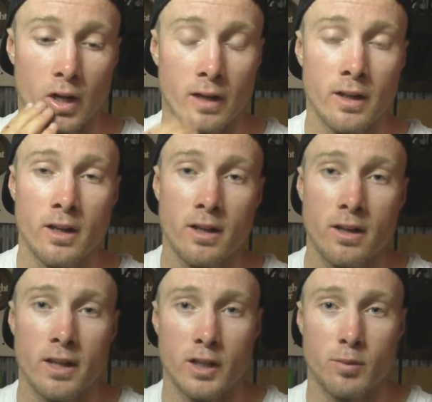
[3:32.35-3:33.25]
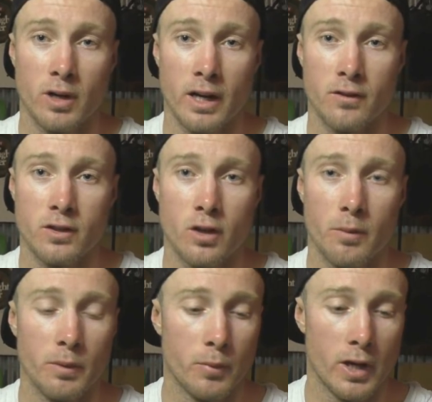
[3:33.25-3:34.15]
Like, that's plenty of
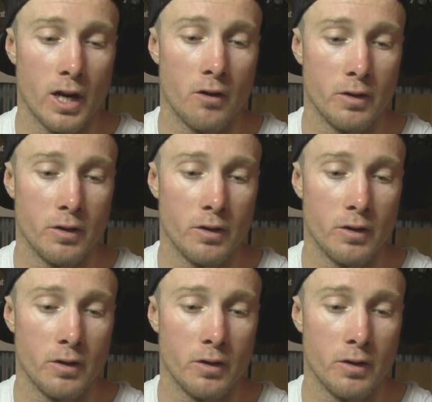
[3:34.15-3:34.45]
stopping power,